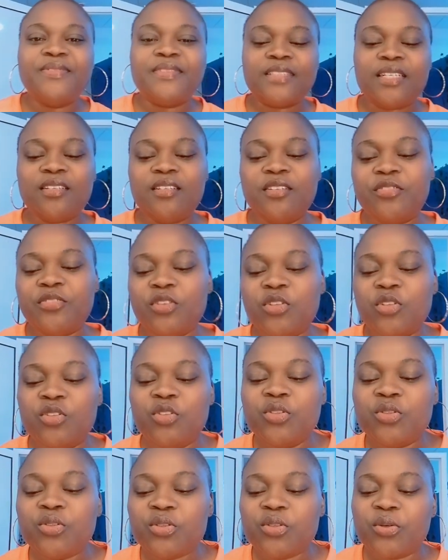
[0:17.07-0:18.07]
And if you're
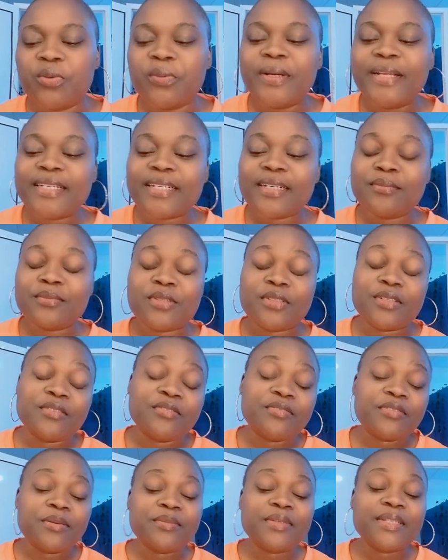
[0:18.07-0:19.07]
new, you're welcome to the
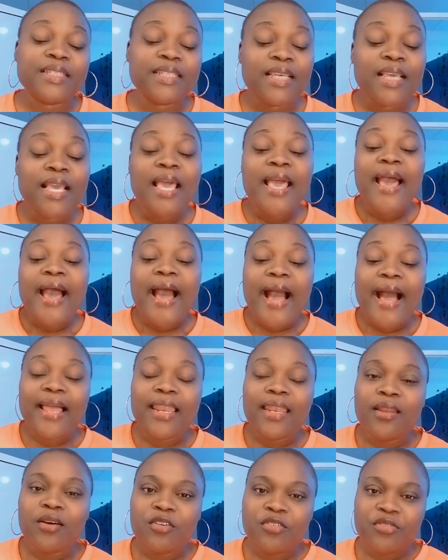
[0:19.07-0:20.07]
family. I
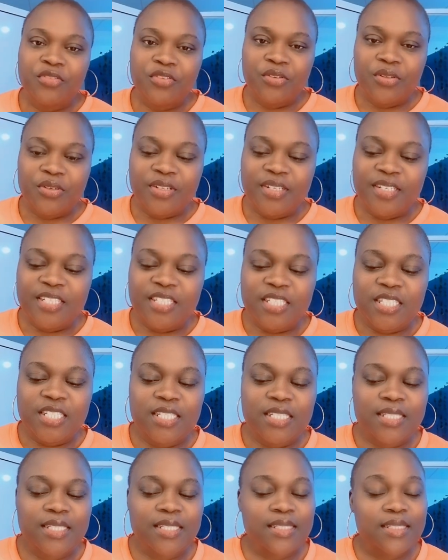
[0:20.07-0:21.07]
love you all in
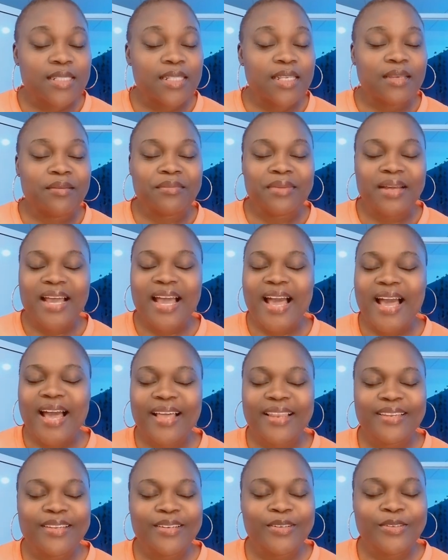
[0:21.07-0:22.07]
Jesus' name.
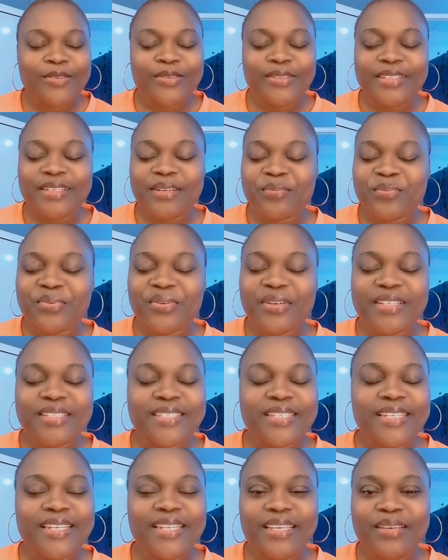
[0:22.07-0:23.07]
Hallelujah. Praise
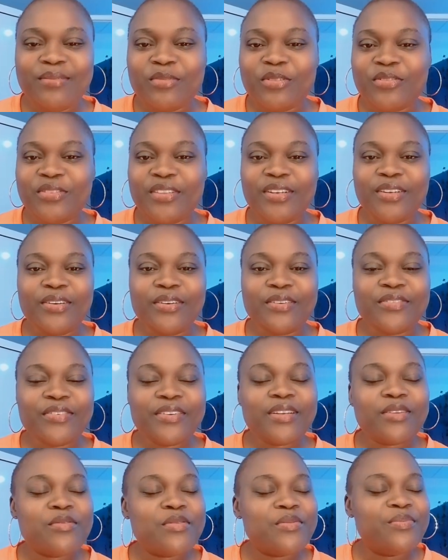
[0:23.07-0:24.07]
the name of the Lord.
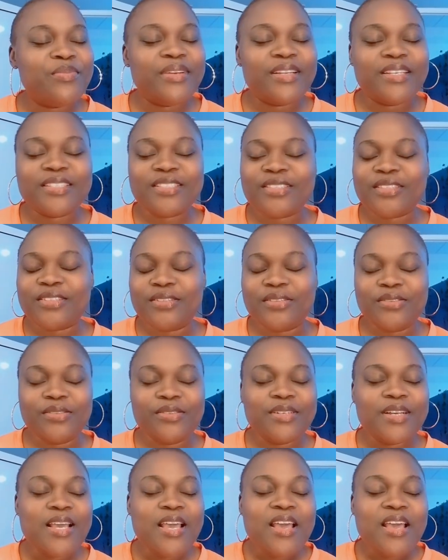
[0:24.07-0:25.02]
Father, we bless you.